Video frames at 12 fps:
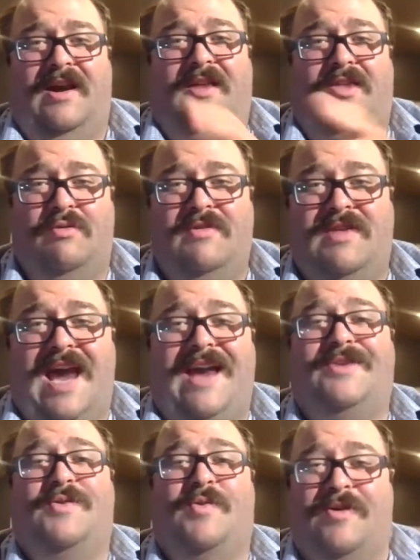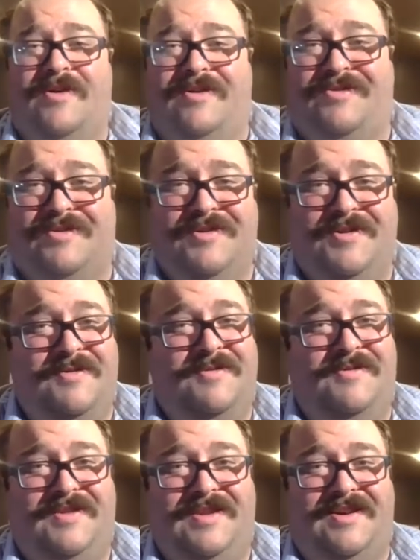through that or
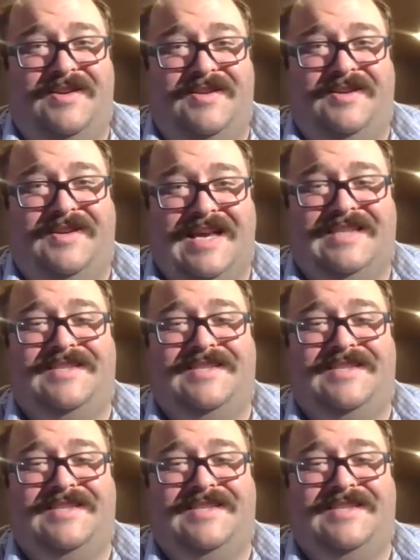through the less